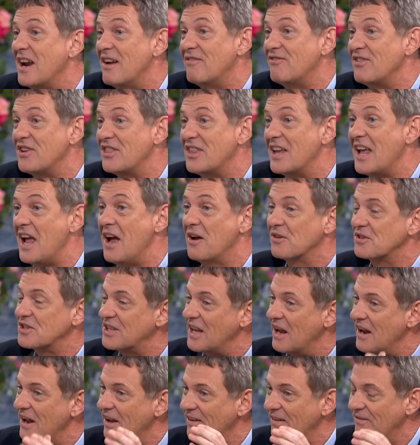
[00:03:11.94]
everything else.
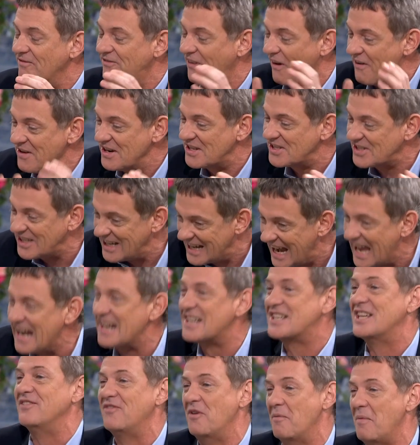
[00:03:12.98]
They are very
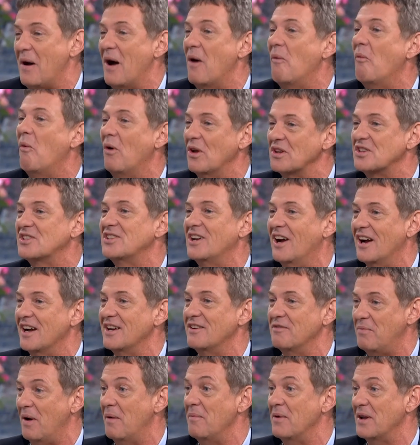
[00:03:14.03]
selective about what side of
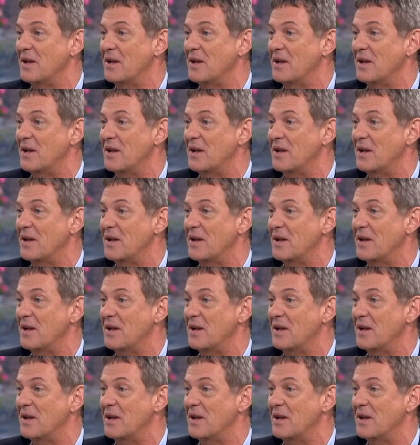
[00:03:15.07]
public... Social